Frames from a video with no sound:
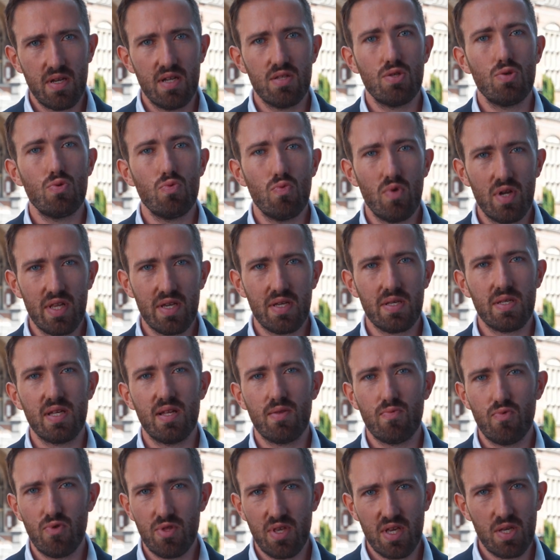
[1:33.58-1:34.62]
and to what
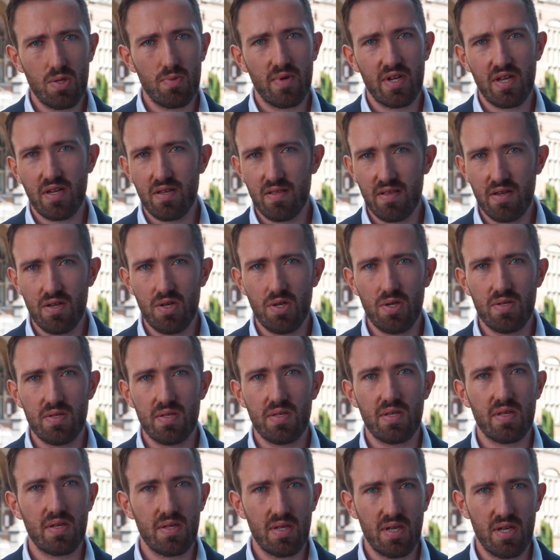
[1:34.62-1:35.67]
extent were these
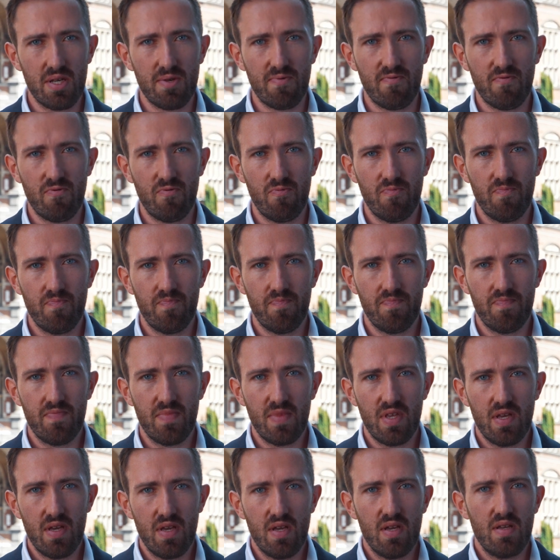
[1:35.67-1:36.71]
regulations successful?
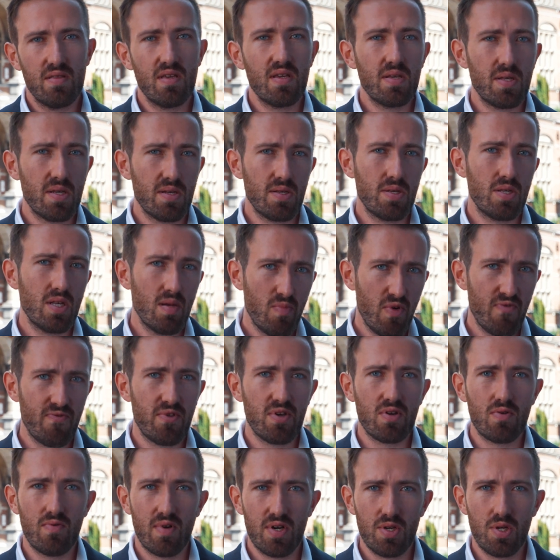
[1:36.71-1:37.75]
These are some of
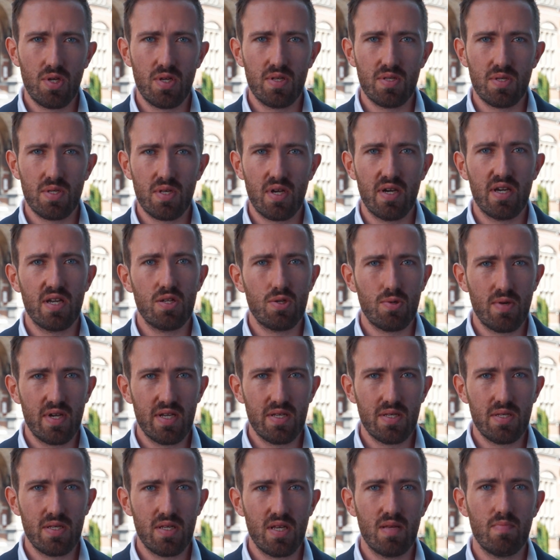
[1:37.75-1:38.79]
the questions I
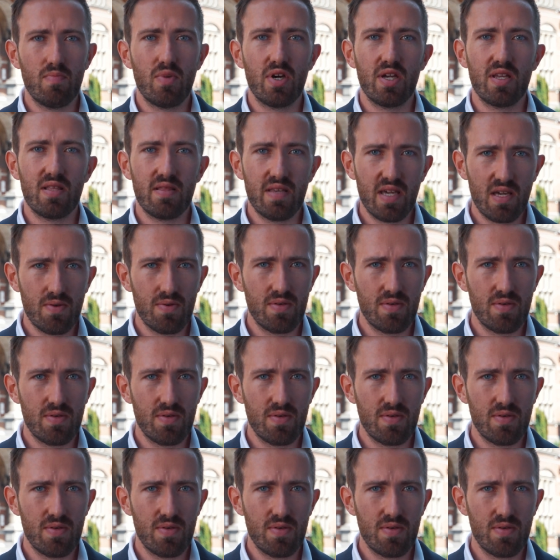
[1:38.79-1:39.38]
address in my legal